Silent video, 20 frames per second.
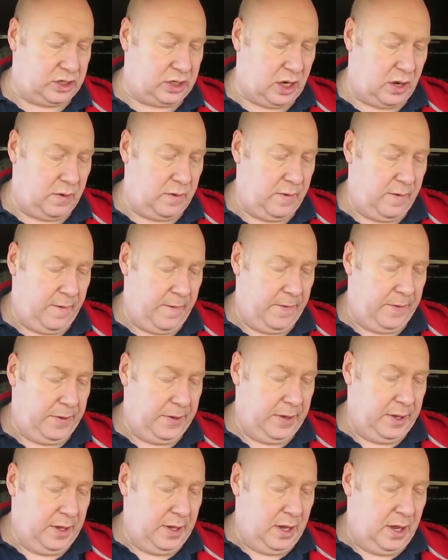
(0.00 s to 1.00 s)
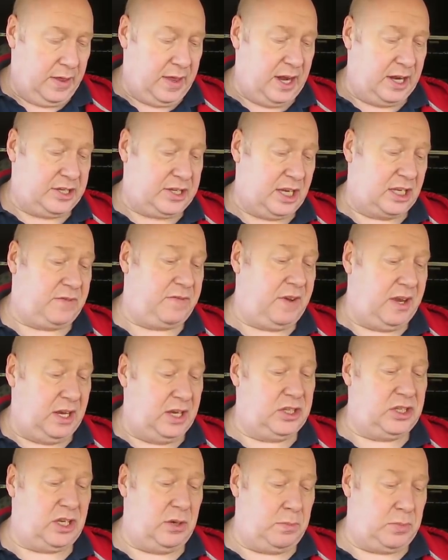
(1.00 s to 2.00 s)
So, and then it says
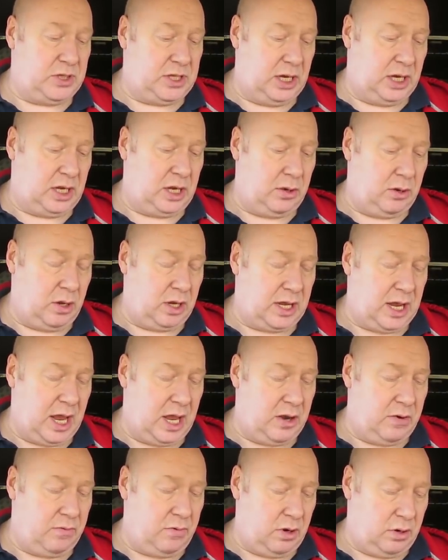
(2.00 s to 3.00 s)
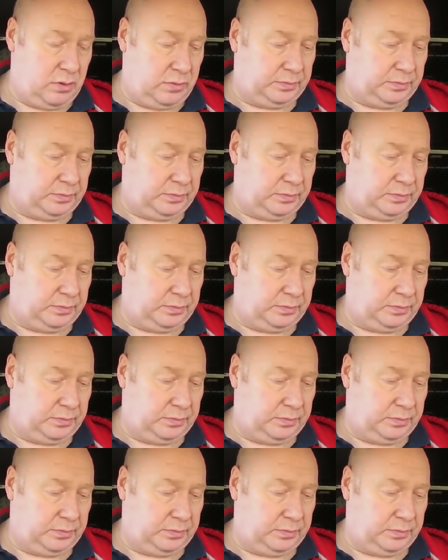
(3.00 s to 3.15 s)
vegans in particular are getting a.